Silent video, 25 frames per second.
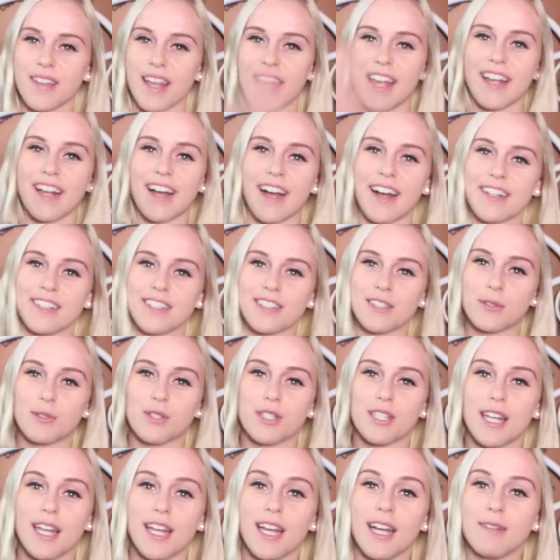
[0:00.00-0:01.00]
Hey guys, so
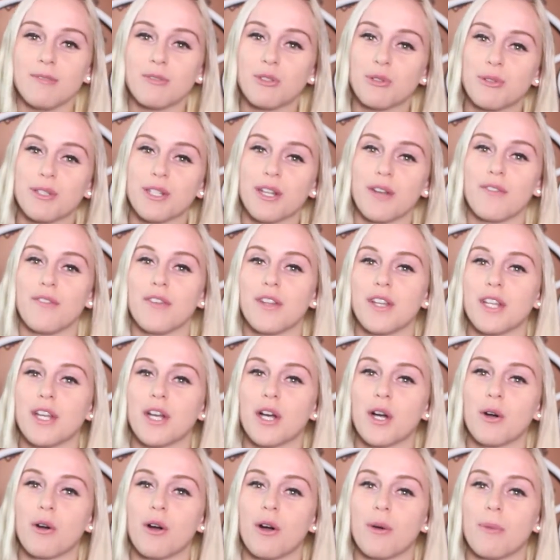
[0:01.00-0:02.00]
today I'm doing a
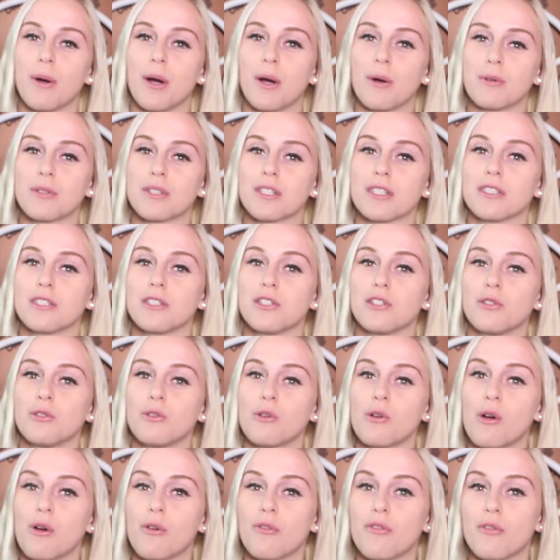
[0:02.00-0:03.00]
video about
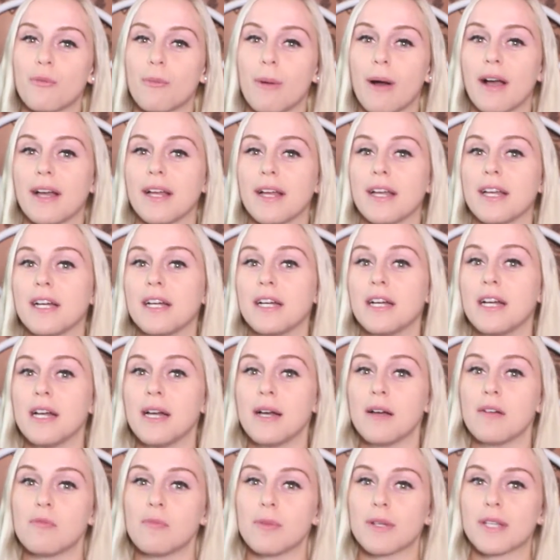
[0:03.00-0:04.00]
two of my
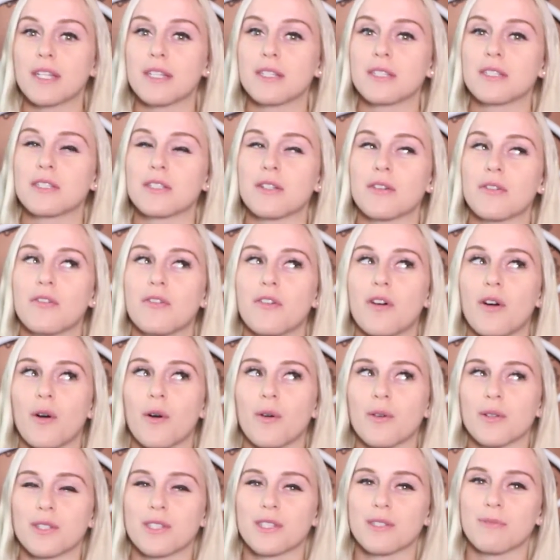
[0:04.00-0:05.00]
biggest
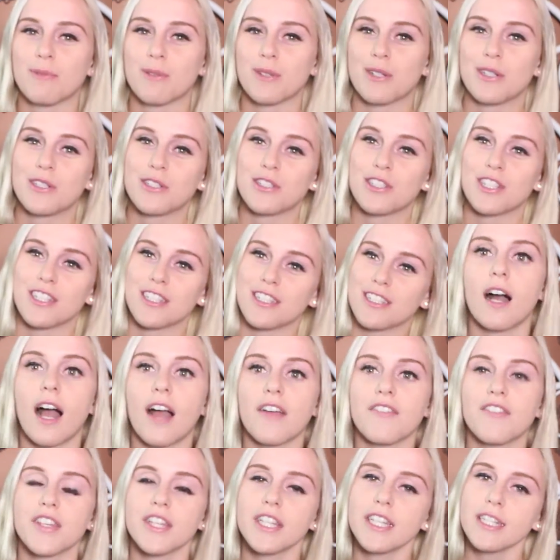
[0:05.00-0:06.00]
fall splurges.
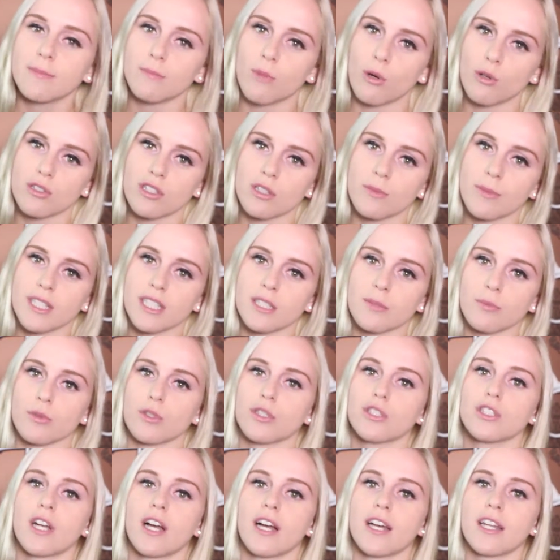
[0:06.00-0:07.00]
I feel like most of my
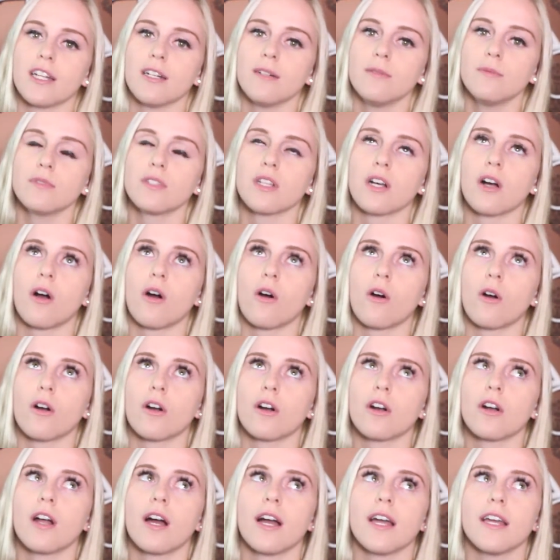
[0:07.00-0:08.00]
splurge items
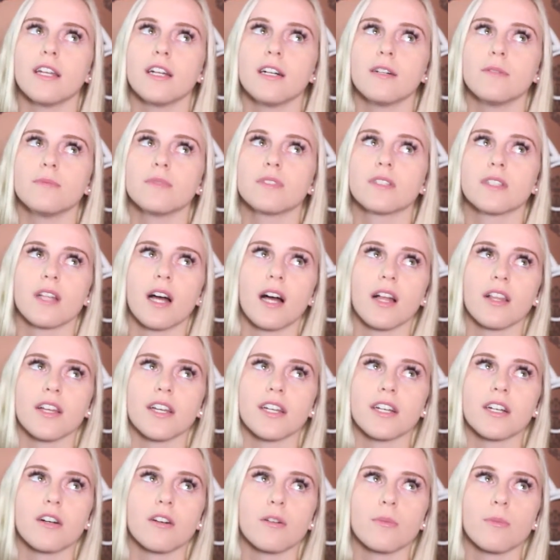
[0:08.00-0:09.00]
are items that
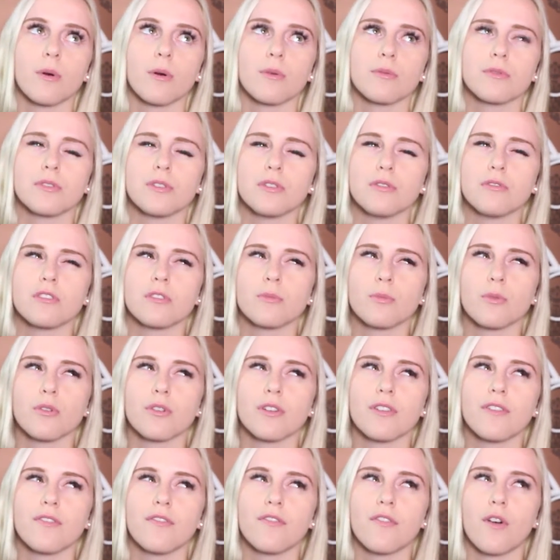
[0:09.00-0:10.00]
like are most usable
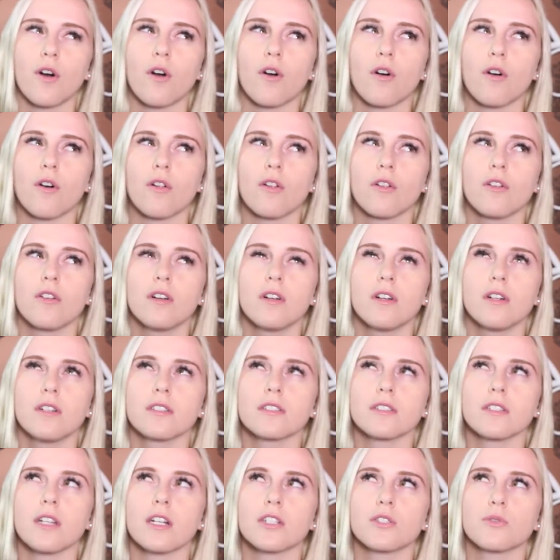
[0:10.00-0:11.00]
in fall
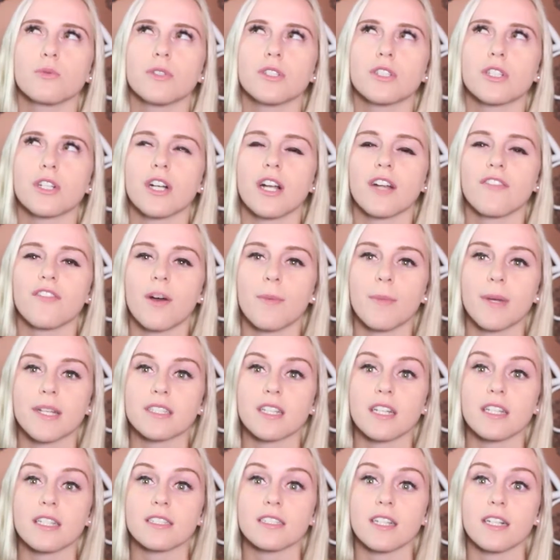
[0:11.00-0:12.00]
slash winter, if that makes
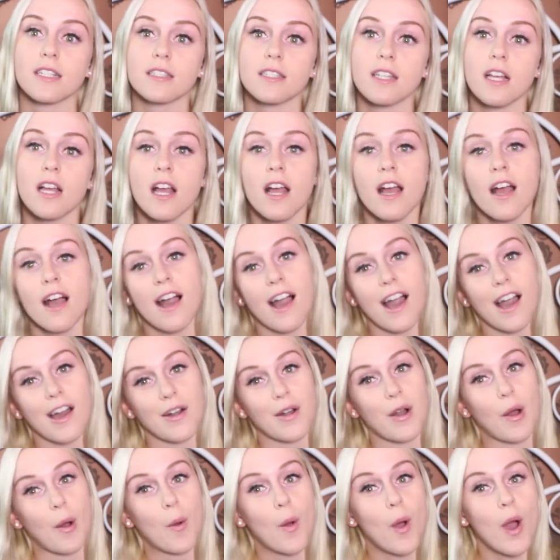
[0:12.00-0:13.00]
any sense. I
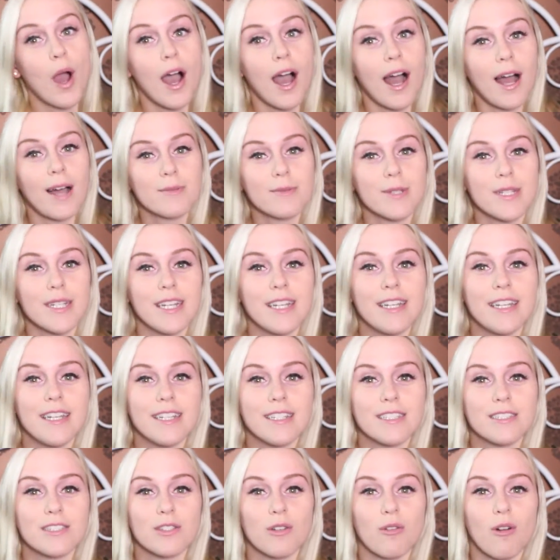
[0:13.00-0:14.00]
don't know. I'm
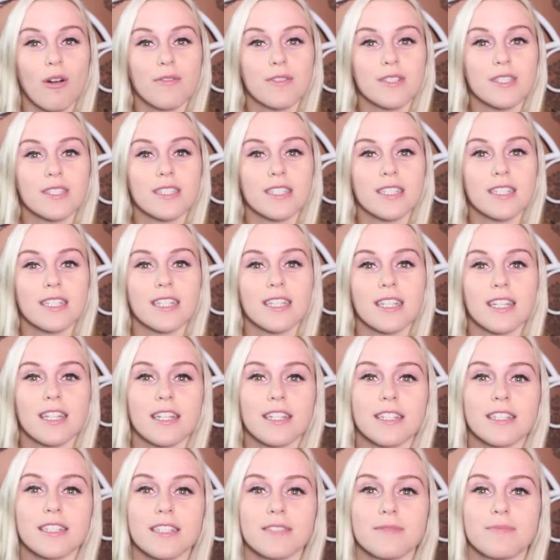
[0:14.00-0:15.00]
Canadian, so obviously
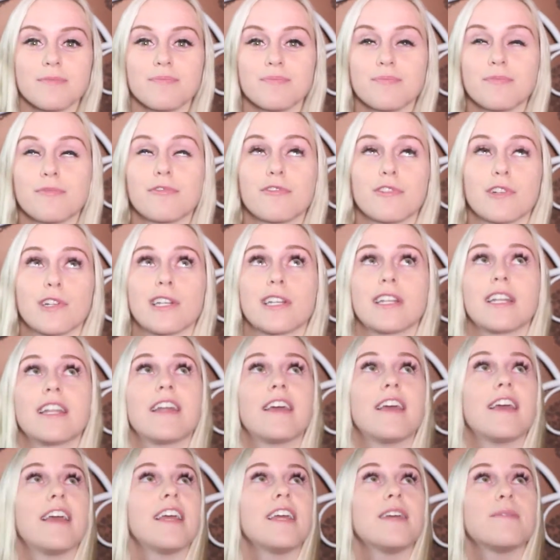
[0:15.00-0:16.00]
like
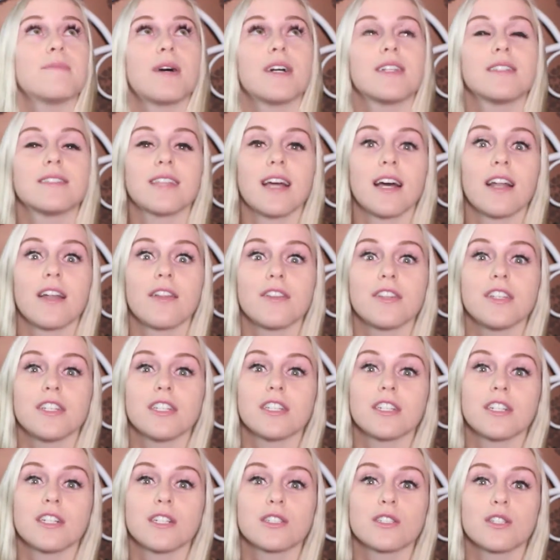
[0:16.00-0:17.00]
friggin' 8 months out of the
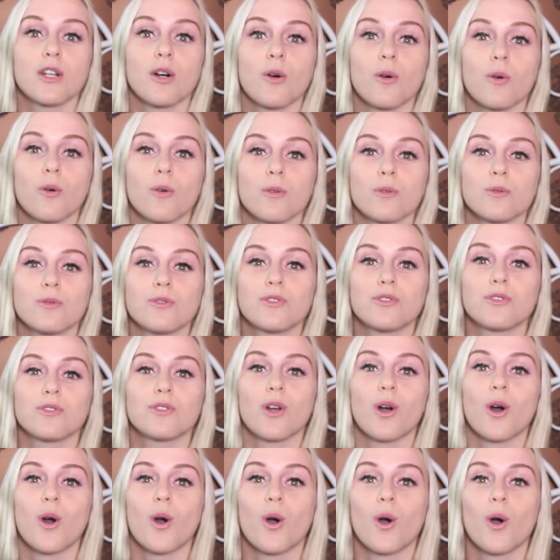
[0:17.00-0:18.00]
year it's cold.
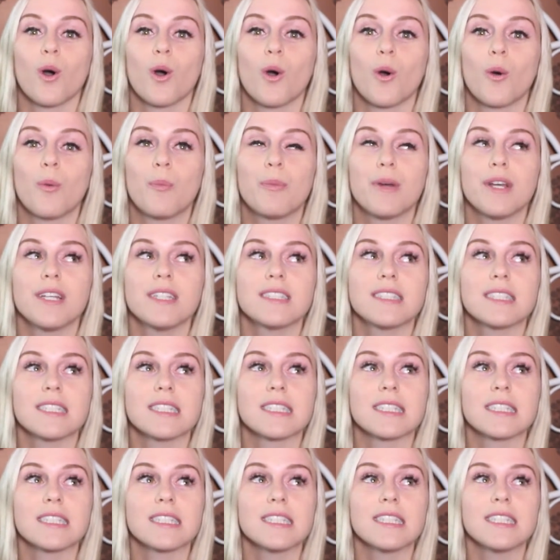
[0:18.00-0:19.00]
So
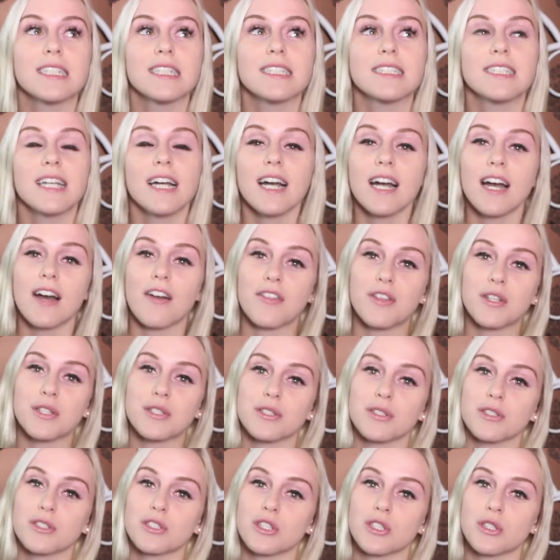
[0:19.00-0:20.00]
basically, yeah,
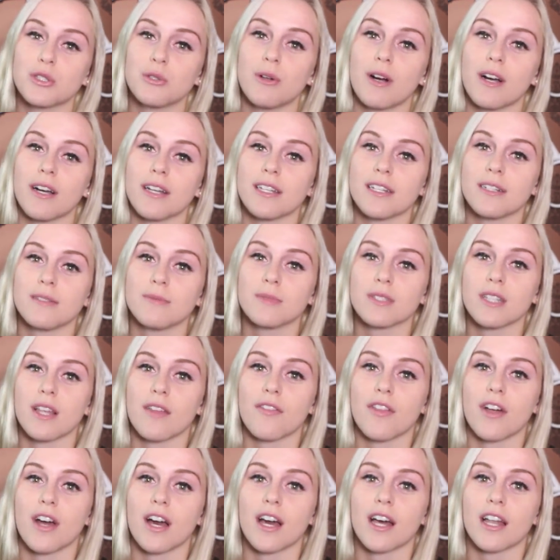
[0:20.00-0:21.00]
these are two items
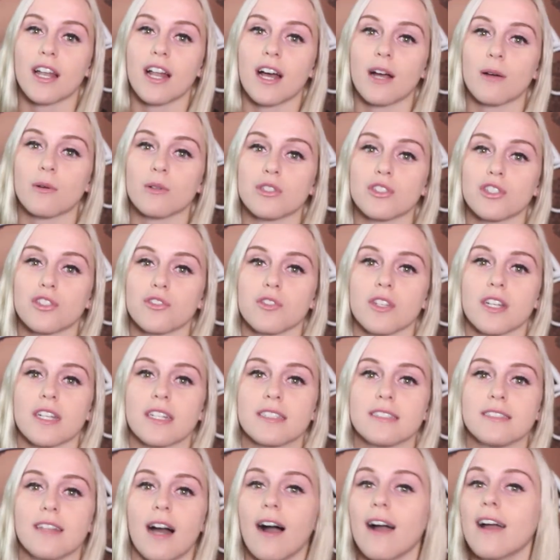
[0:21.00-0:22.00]
that I was just
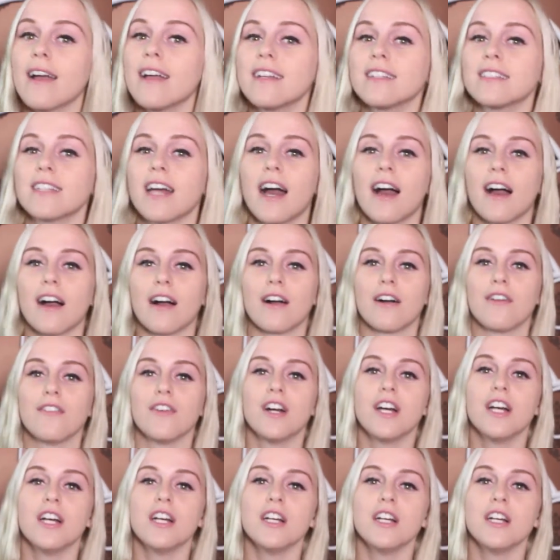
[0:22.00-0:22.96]
like dying to have.